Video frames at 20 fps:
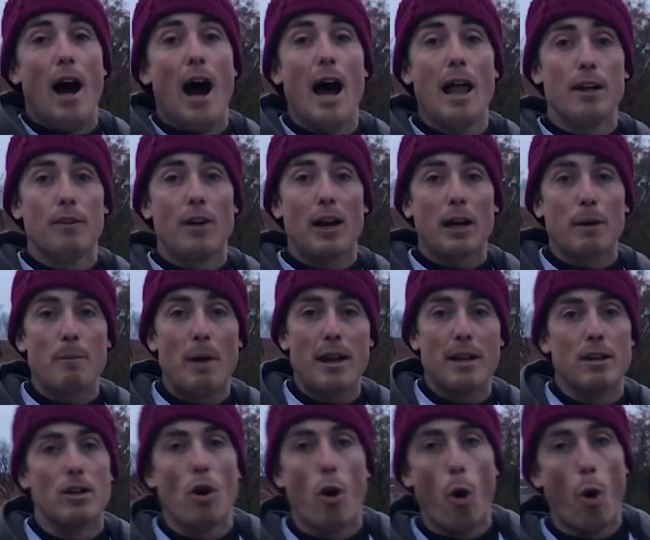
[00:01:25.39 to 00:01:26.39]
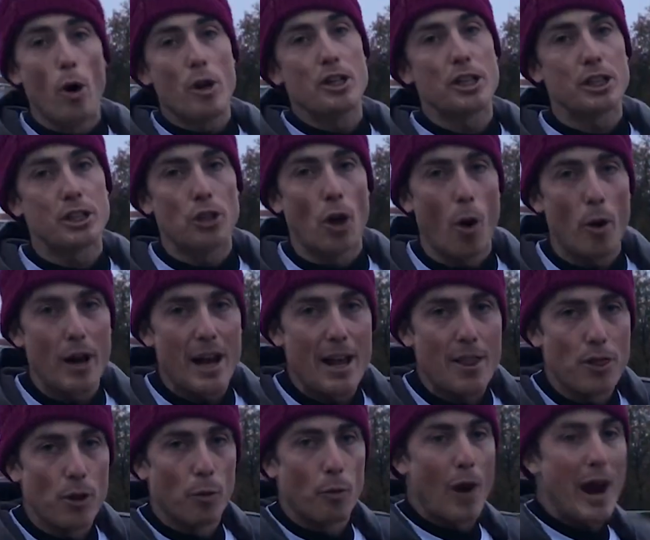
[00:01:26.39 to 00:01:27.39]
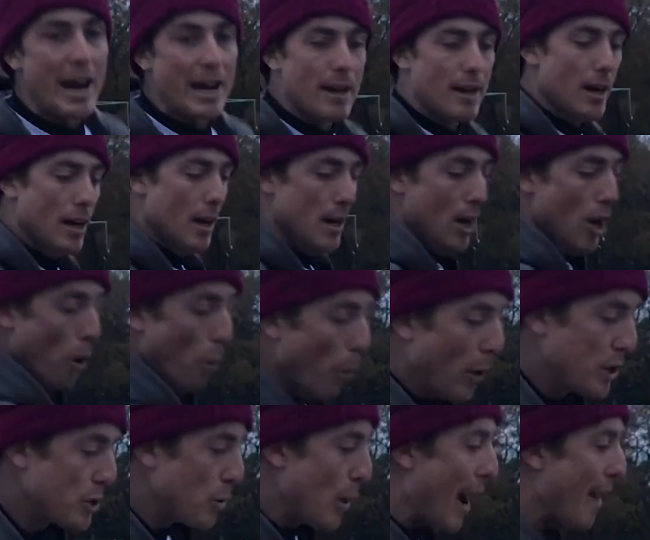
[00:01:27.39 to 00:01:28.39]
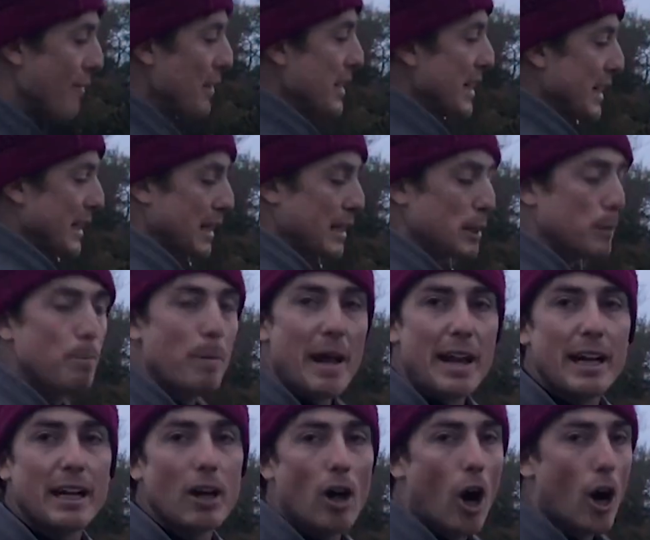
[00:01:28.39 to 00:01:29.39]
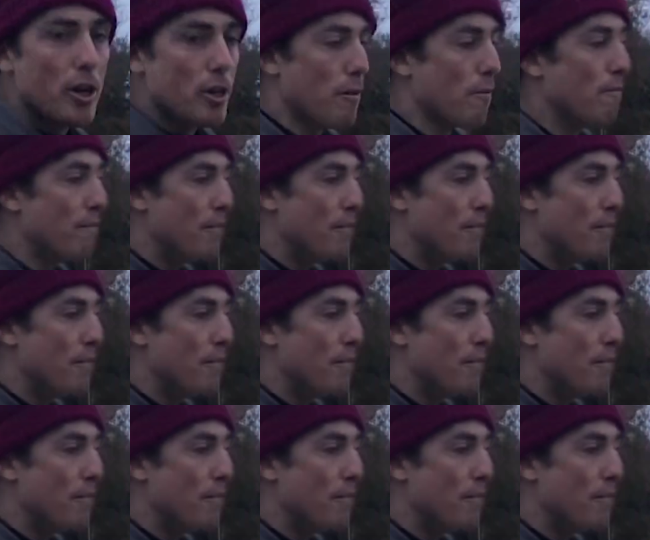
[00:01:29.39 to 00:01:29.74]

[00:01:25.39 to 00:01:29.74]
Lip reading: Highly recommended, or just throw it in the rain. Once you have the disc spinning on your